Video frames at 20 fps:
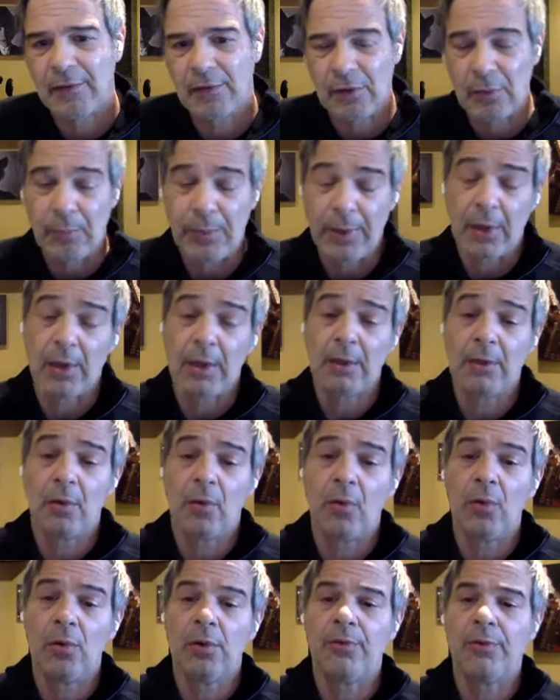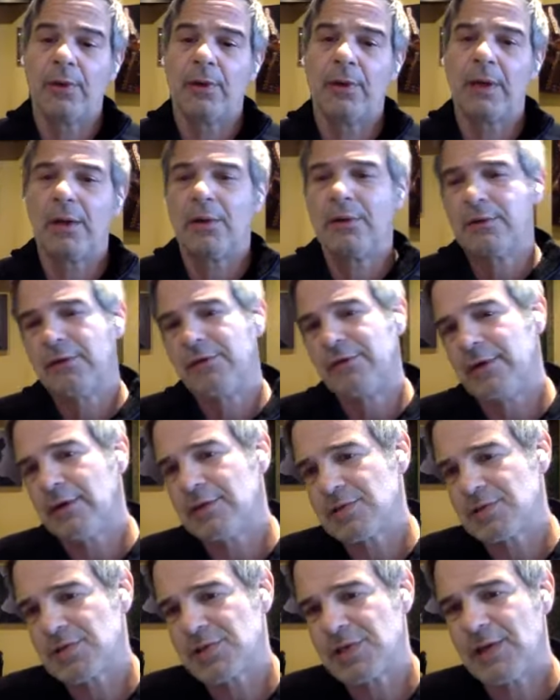Did you bury it in a hole in the ground? Is it
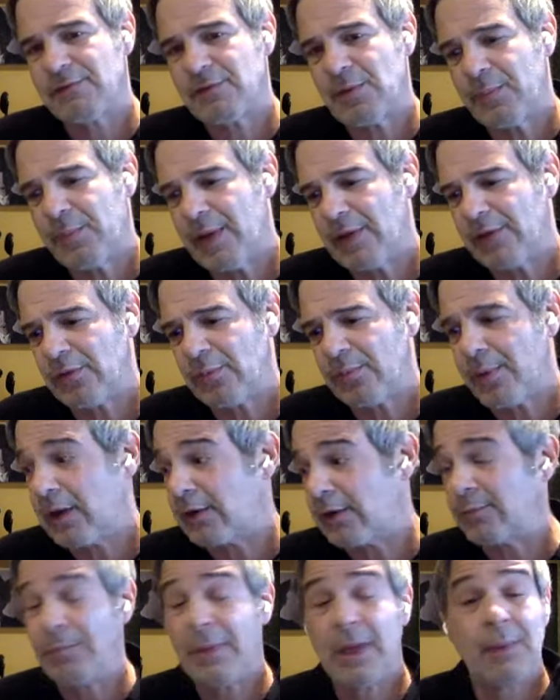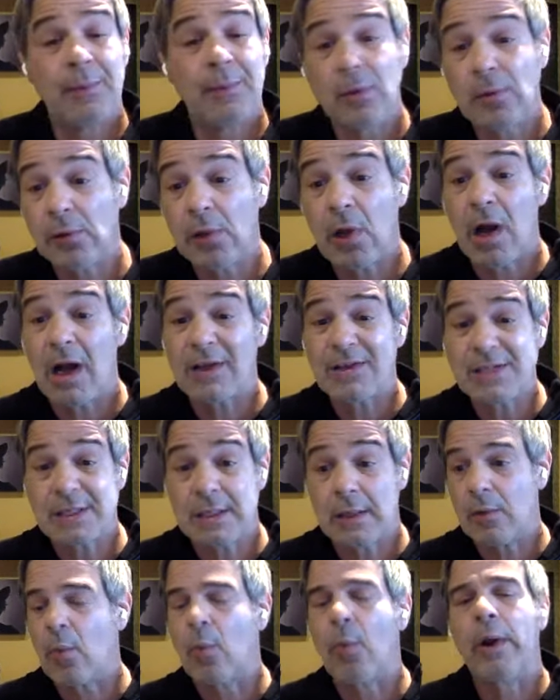in your safe deposit box? Maybe you lost
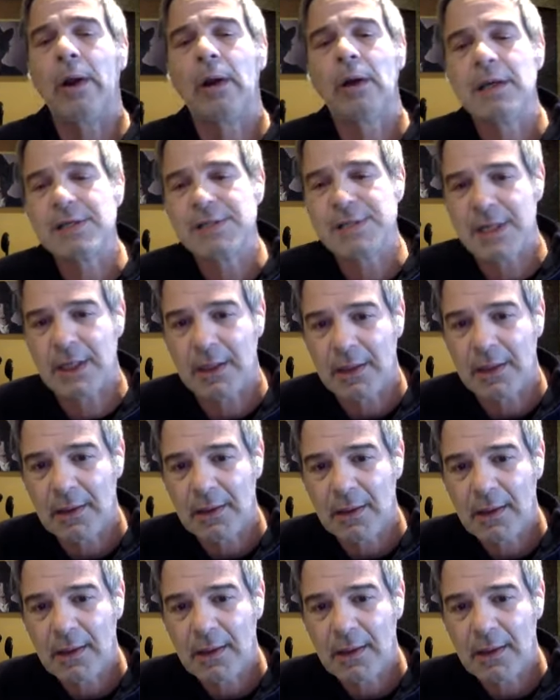it. Where is it?